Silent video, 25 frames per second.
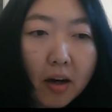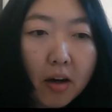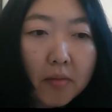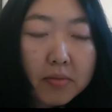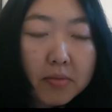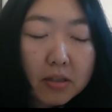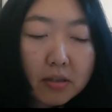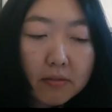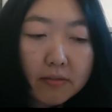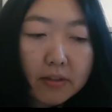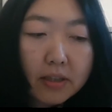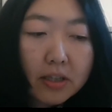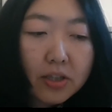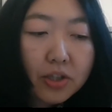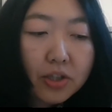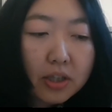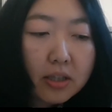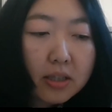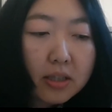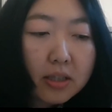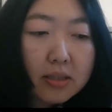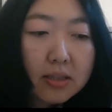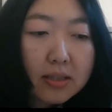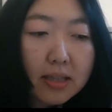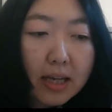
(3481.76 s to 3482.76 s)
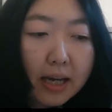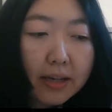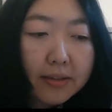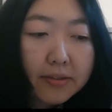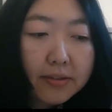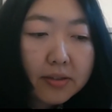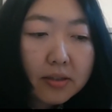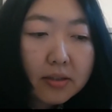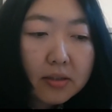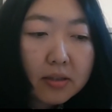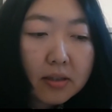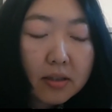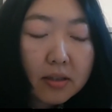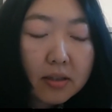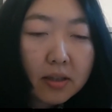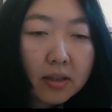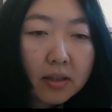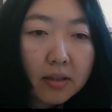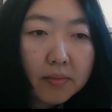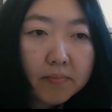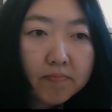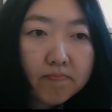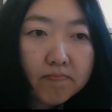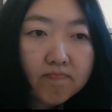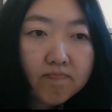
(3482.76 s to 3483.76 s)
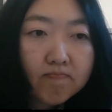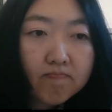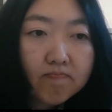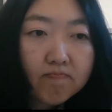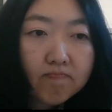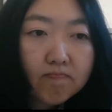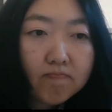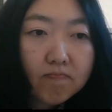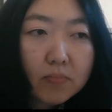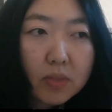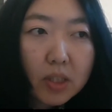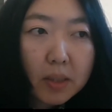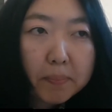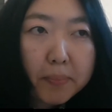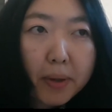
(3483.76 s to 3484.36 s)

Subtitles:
observation is that the